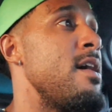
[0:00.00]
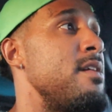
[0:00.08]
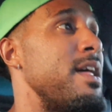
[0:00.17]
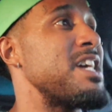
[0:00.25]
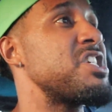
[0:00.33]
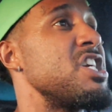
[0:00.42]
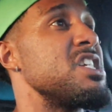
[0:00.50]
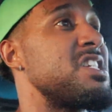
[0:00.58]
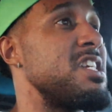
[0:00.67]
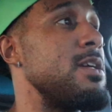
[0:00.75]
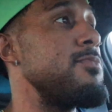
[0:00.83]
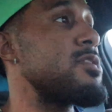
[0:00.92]
That shit
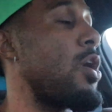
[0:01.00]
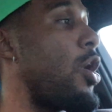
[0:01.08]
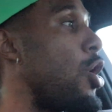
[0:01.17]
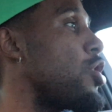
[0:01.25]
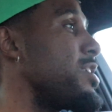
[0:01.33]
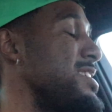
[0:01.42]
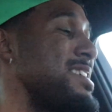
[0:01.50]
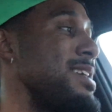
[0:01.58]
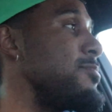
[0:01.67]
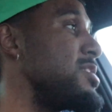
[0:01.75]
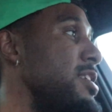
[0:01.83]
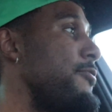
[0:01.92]
seems hard, it
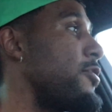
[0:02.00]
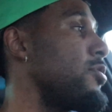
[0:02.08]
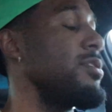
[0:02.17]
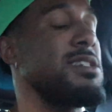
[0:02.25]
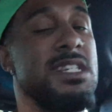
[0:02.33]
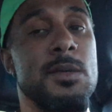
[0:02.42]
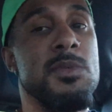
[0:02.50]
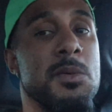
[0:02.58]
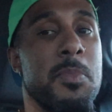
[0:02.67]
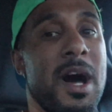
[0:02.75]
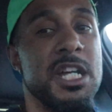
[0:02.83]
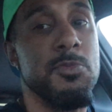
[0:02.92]
seems difficult, it seems
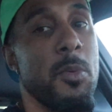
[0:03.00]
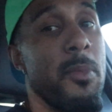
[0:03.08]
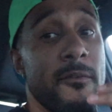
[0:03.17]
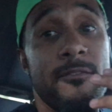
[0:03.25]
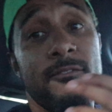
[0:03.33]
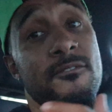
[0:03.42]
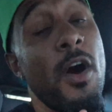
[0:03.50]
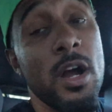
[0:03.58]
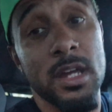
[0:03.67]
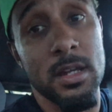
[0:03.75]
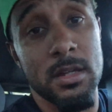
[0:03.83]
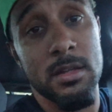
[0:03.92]
impossible, but
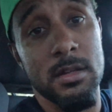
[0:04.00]
fuck it,